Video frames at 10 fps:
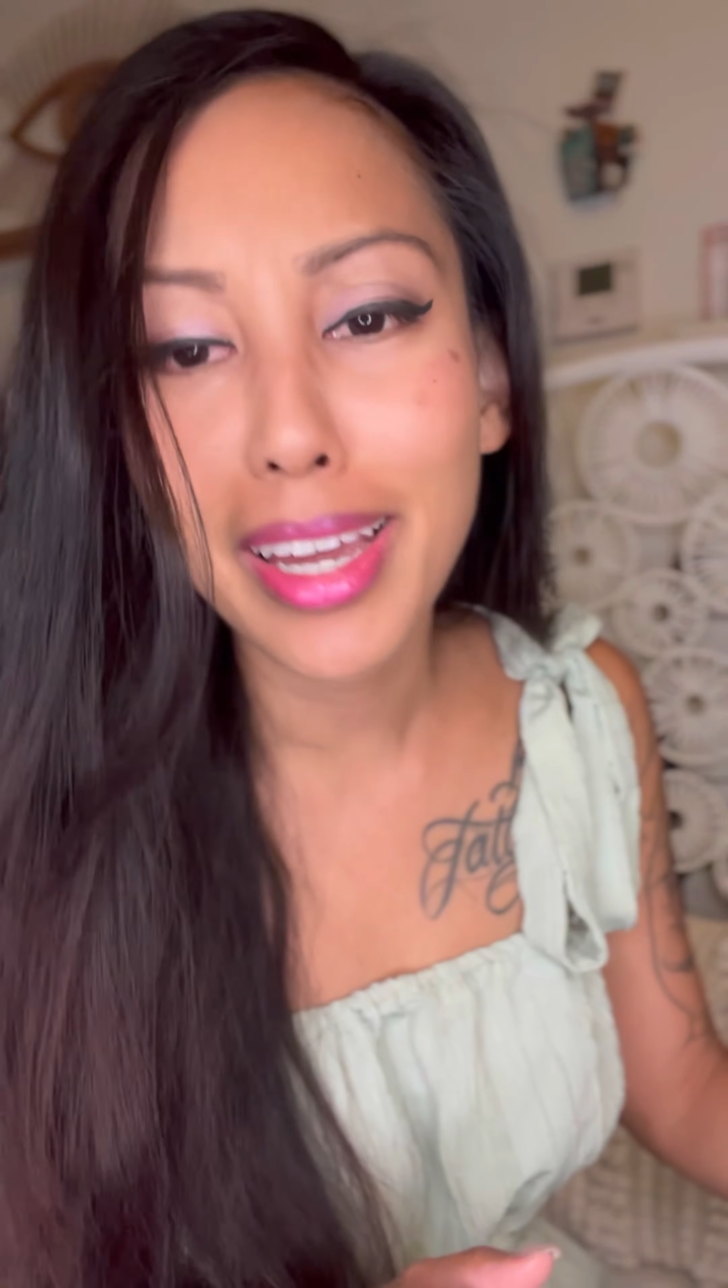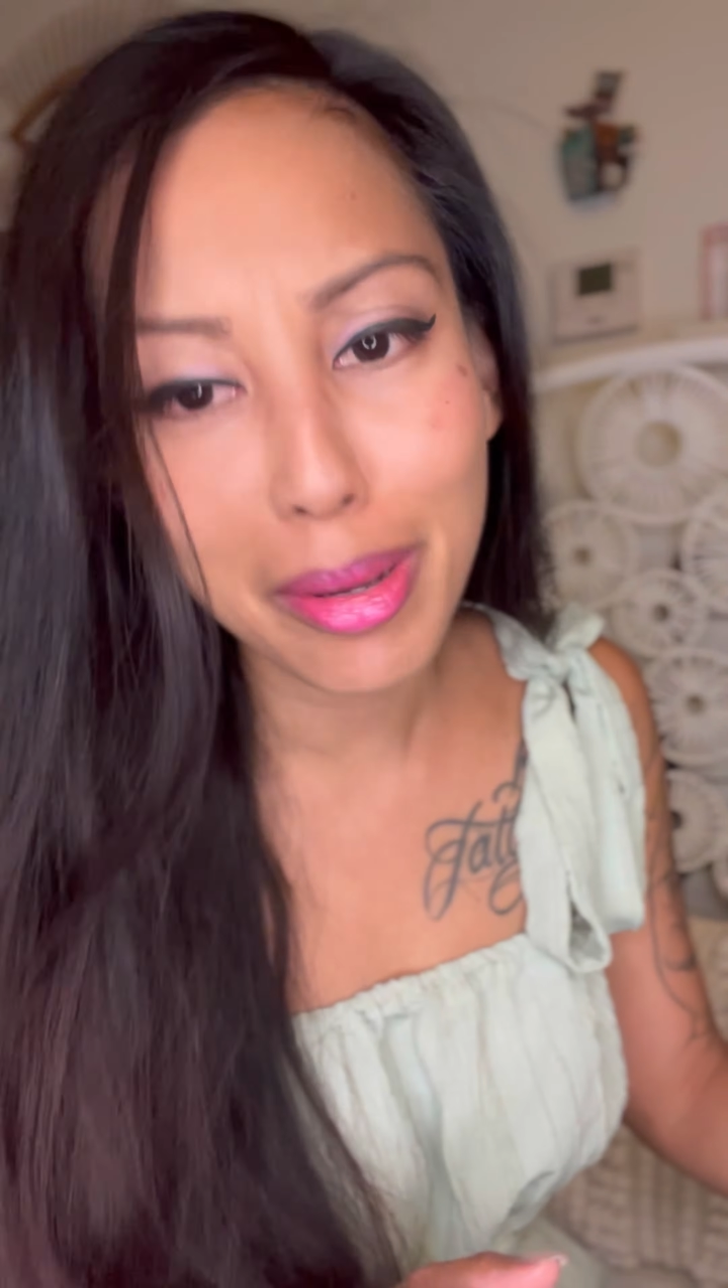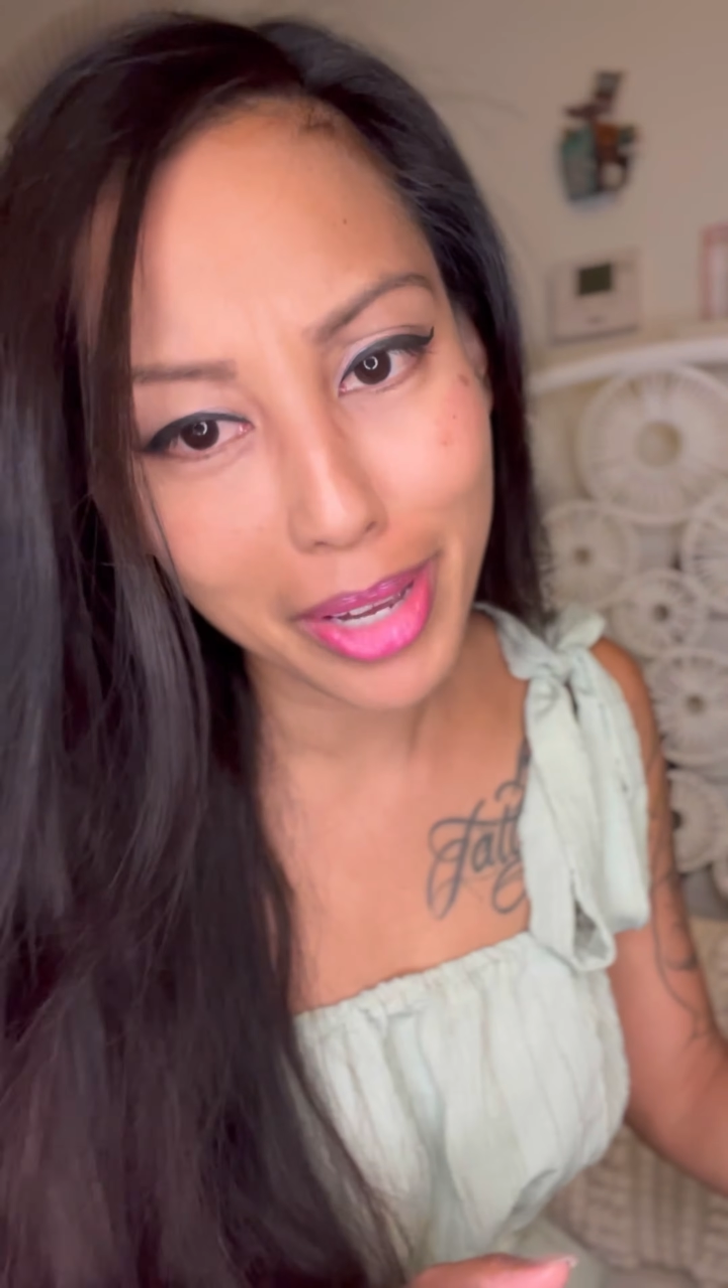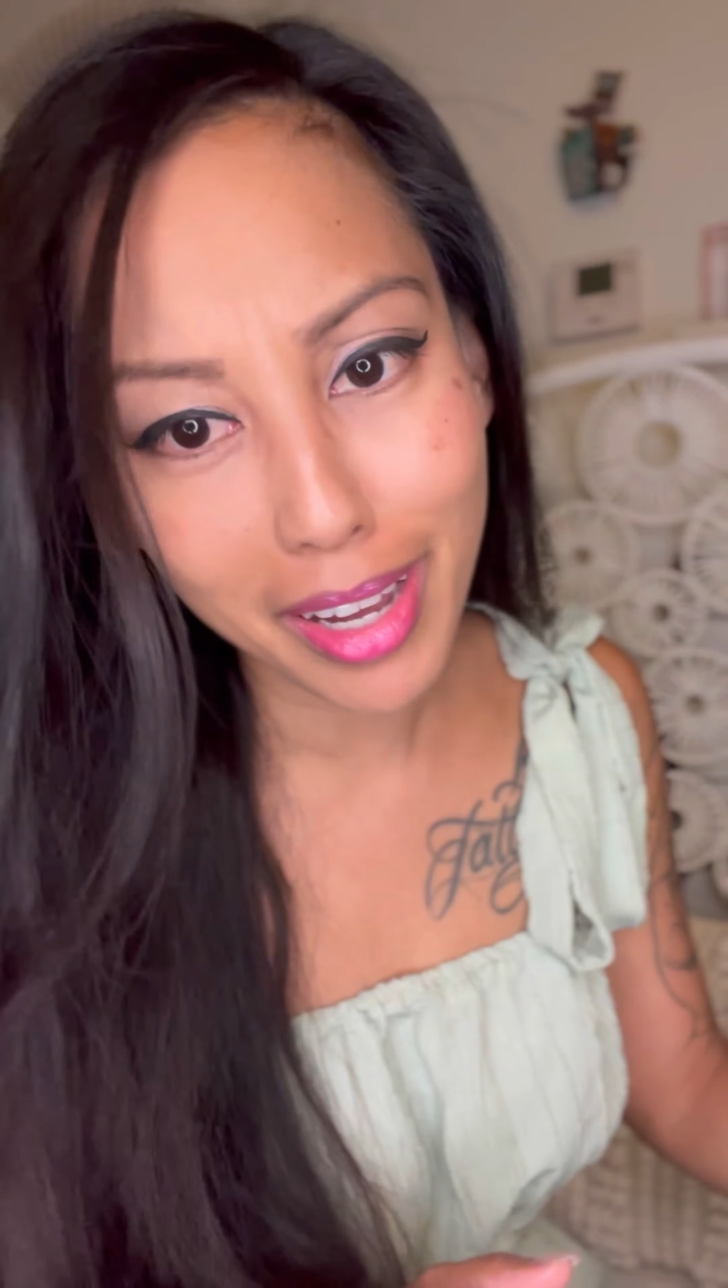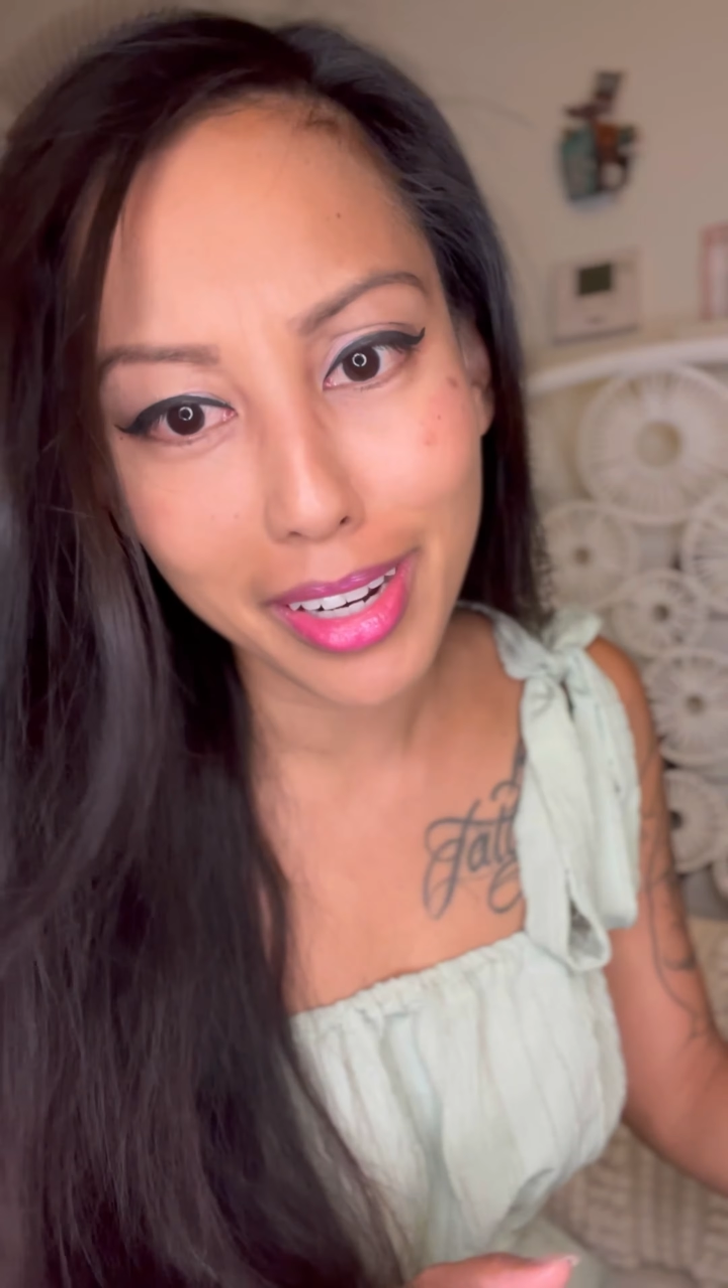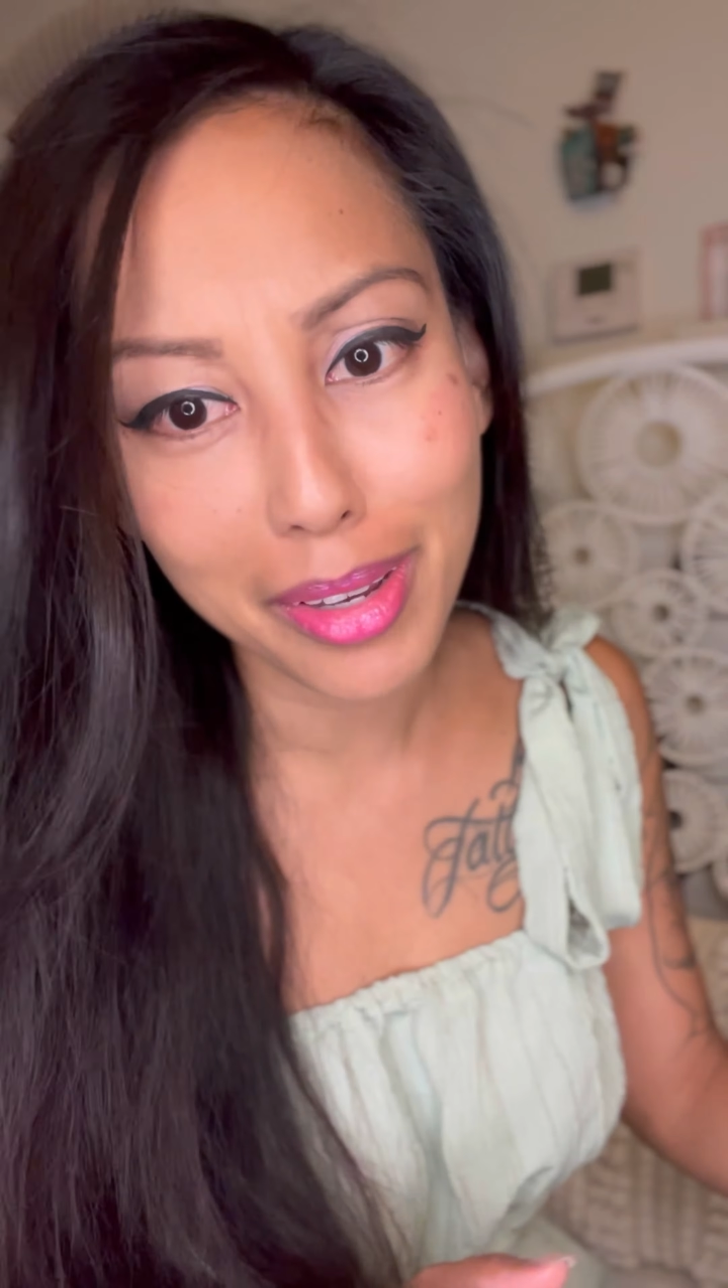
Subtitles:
about it.